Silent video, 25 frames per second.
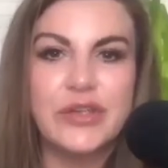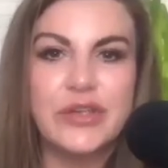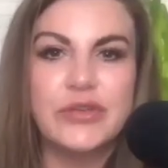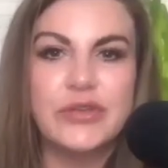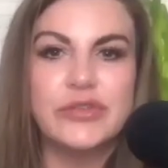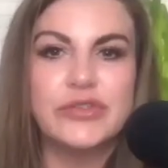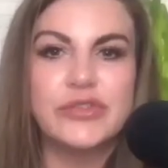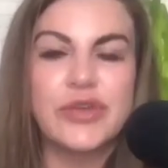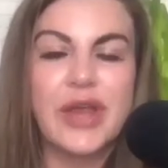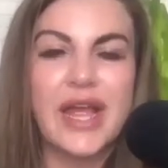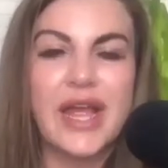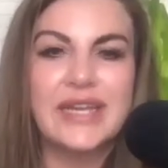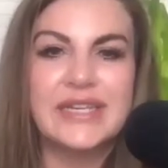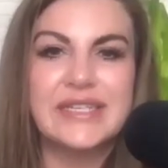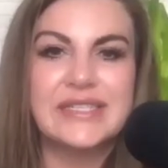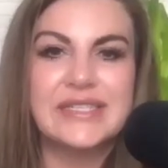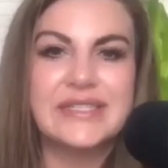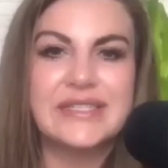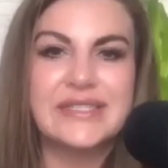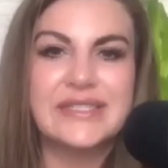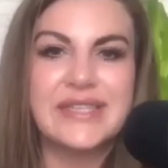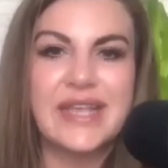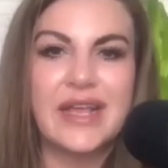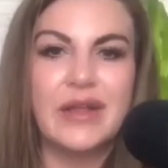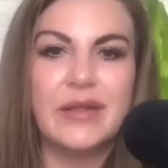who tried to
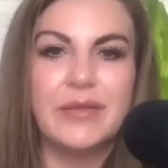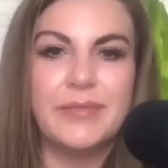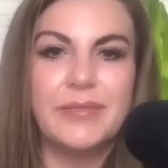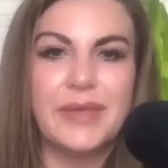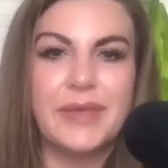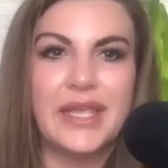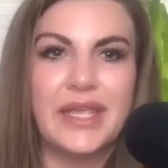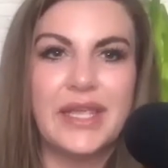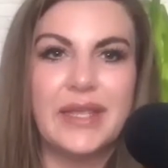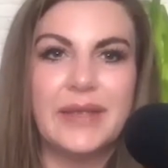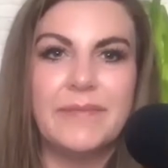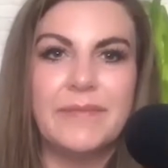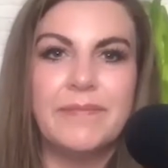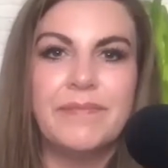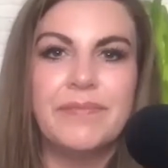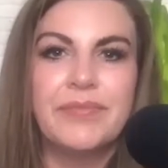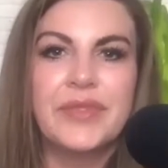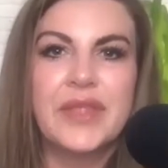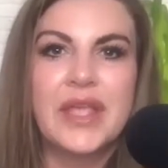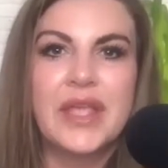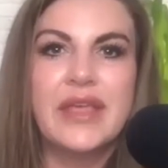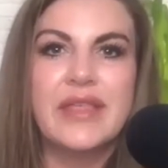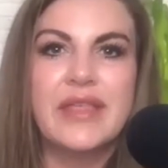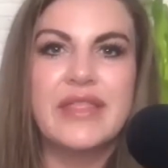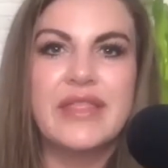sell me
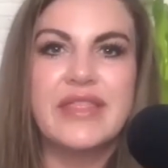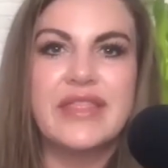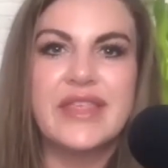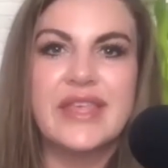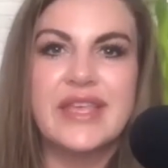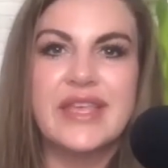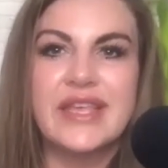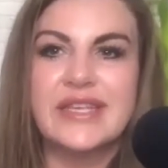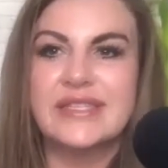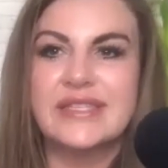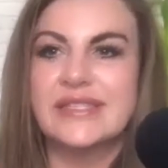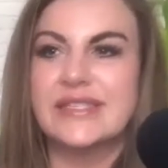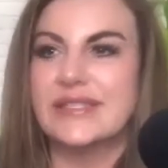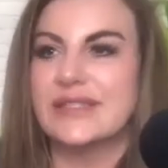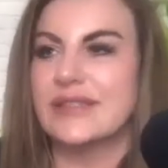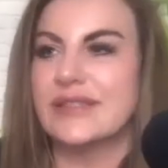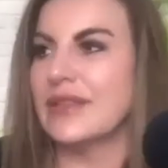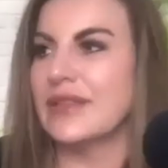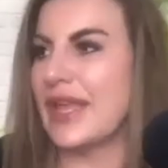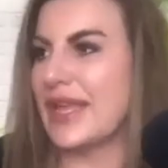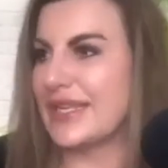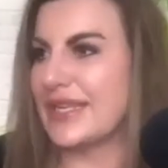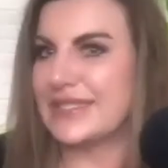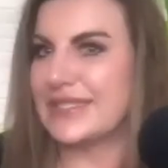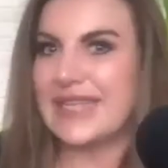this
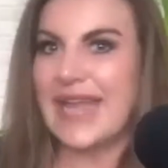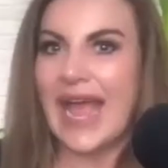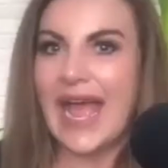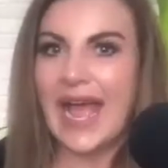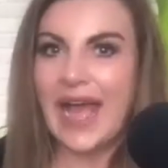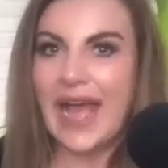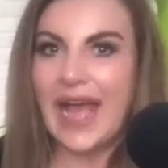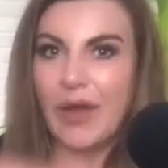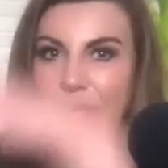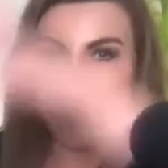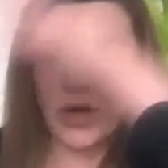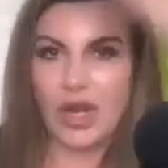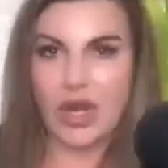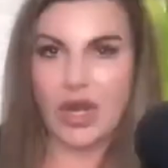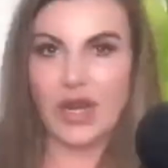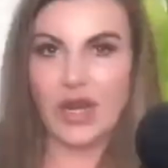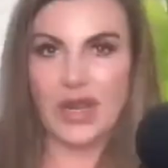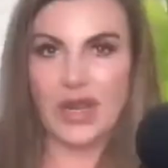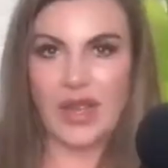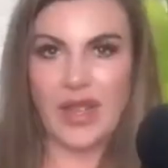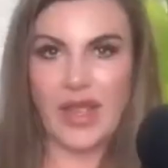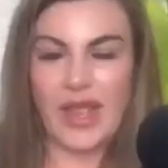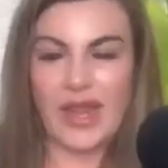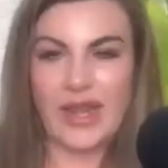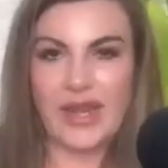like
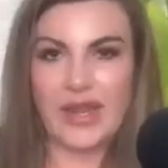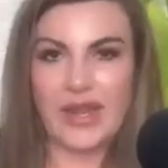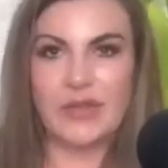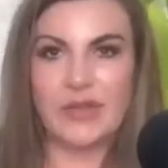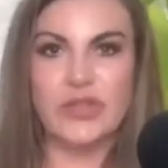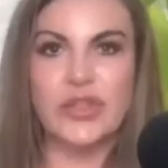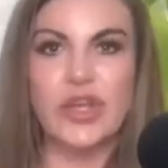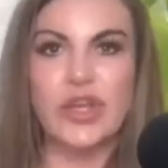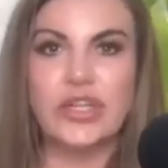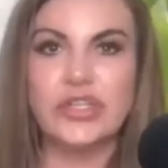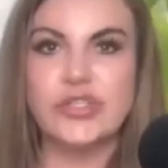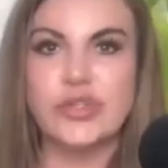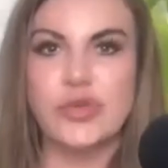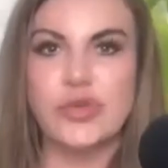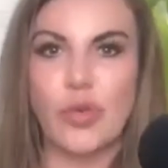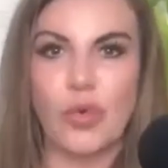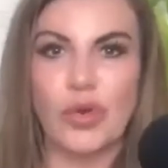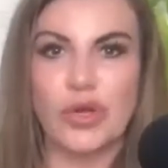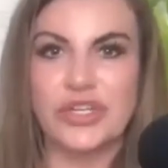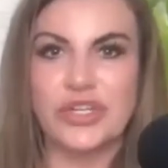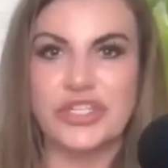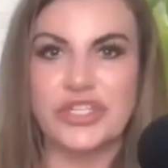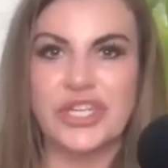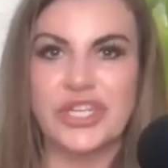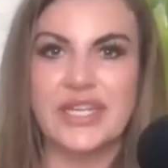tower, and it looked
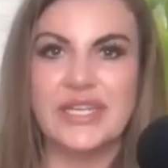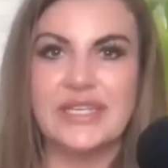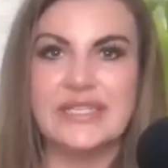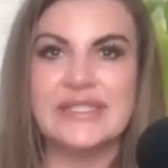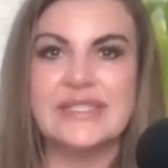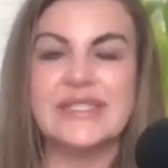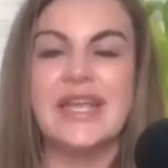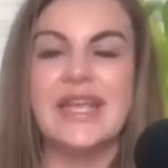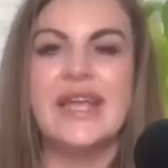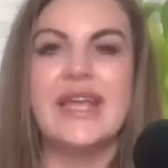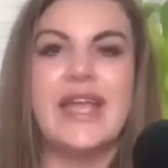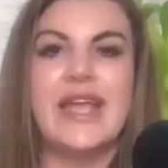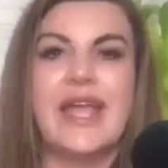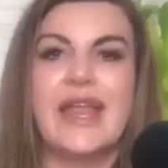gorgeous,